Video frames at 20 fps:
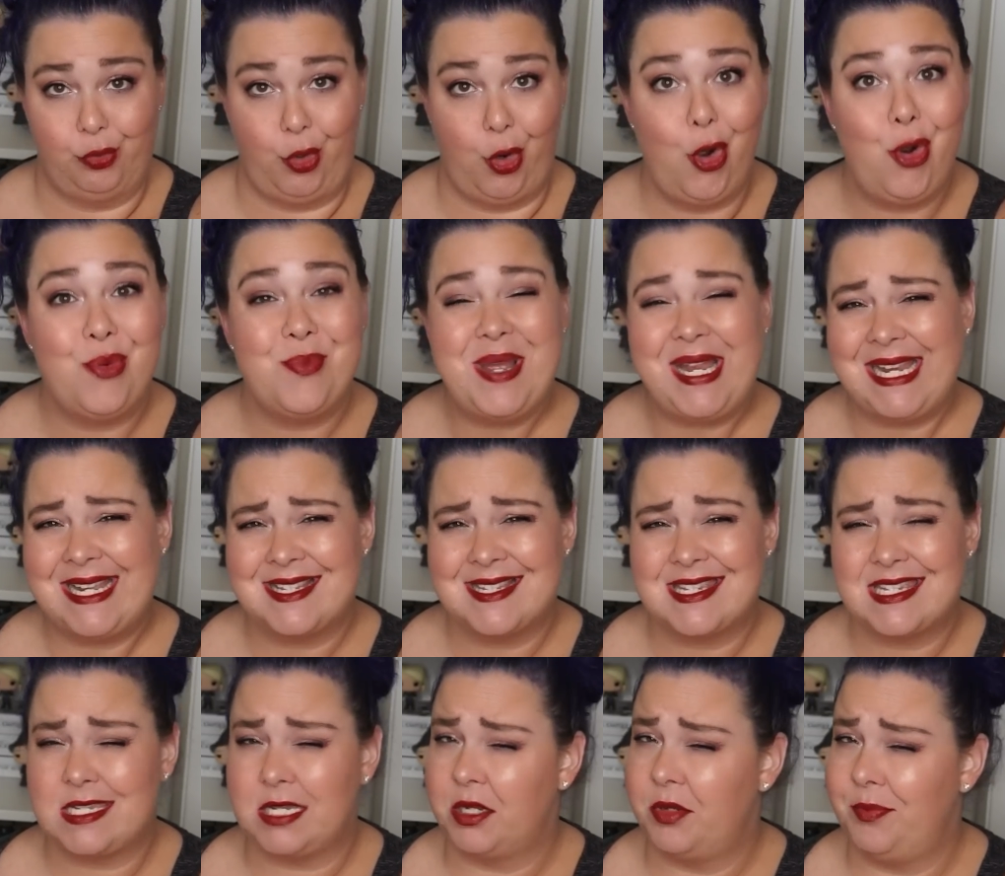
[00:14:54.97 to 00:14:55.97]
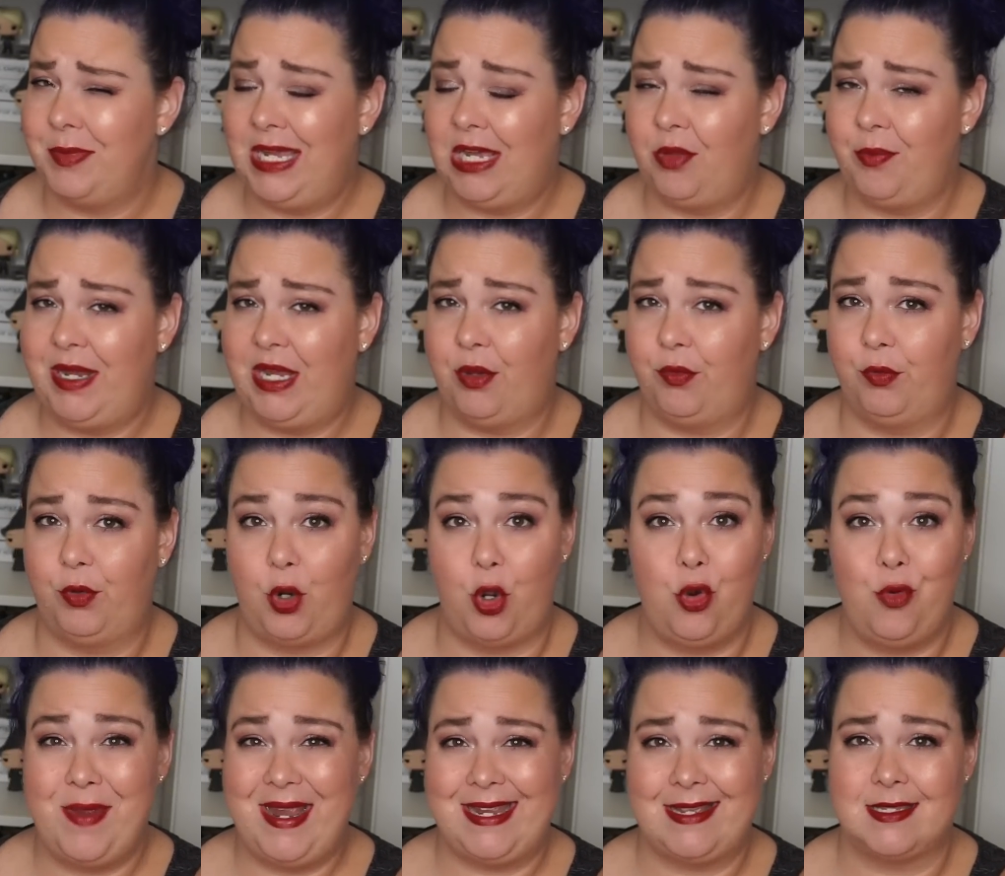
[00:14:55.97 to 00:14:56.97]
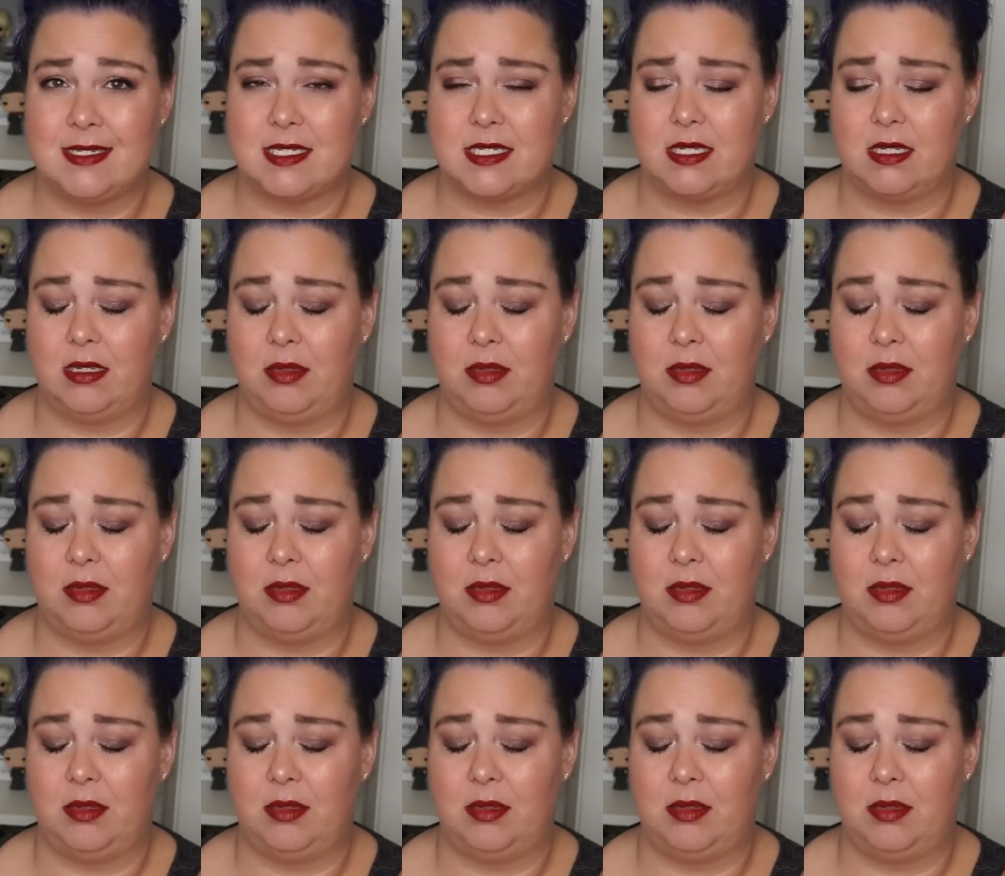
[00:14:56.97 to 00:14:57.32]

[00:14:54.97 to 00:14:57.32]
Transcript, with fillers: romance, male-male romance.